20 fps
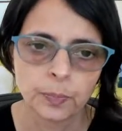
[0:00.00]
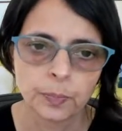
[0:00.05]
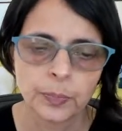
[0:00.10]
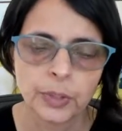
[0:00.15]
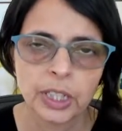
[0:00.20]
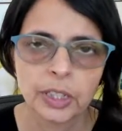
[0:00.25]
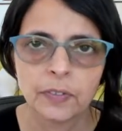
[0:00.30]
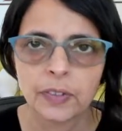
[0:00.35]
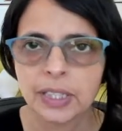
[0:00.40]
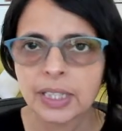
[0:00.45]

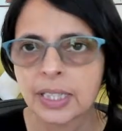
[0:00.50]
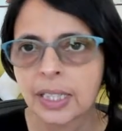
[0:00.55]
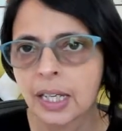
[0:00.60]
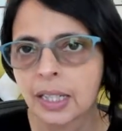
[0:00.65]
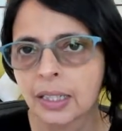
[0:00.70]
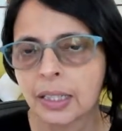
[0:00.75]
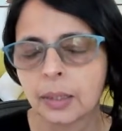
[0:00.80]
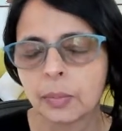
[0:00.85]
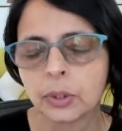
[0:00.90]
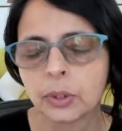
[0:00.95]
If it's not
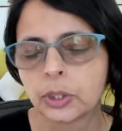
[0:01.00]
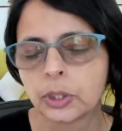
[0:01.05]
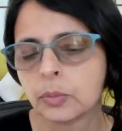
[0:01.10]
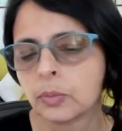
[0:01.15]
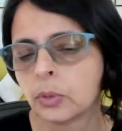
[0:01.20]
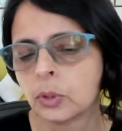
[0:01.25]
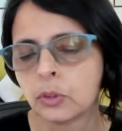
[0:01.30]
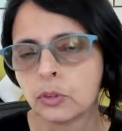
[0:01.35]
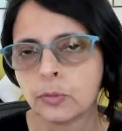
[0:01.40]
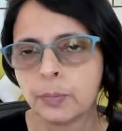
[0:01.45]
able to
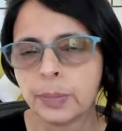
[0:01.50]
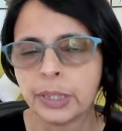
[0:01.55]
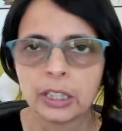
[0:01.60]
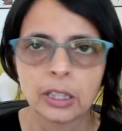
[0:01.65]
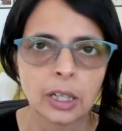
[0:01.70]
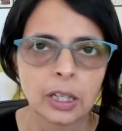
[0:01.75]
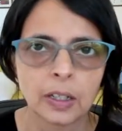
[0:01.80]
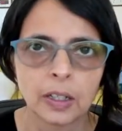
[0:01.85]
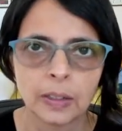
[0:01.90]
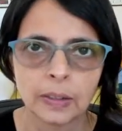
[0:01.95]
move
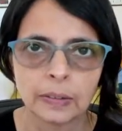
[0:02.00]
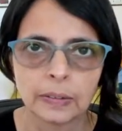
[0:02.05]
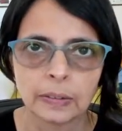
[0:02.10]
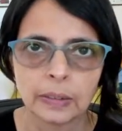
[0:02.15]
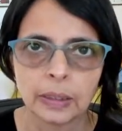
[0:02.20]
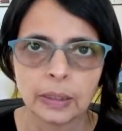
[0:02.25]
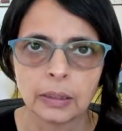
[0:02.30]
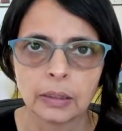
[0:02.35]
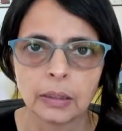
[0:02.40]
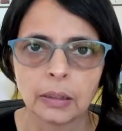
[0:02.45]
because
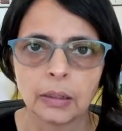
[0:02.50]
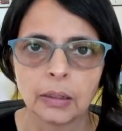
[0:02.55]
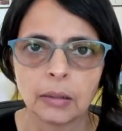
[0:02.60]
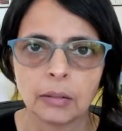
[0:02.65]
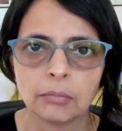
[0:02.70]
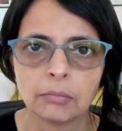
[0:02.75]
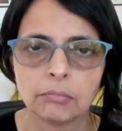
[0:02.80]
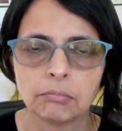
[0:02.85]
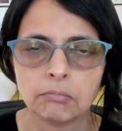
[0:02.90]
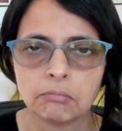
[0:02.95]

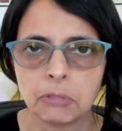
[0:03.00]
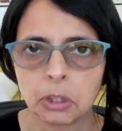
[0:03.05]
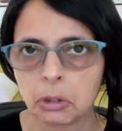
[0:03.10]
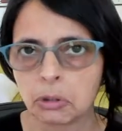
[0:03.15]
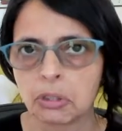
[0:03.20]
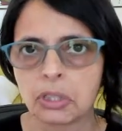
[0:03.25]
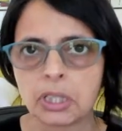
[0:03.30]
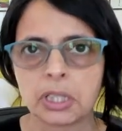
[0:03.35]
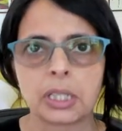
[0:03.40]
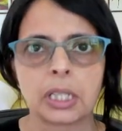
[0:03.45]

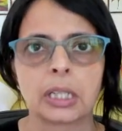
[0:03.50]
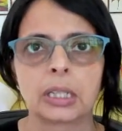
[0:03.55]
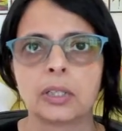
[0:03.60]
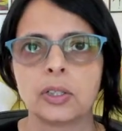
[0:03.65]
the cell is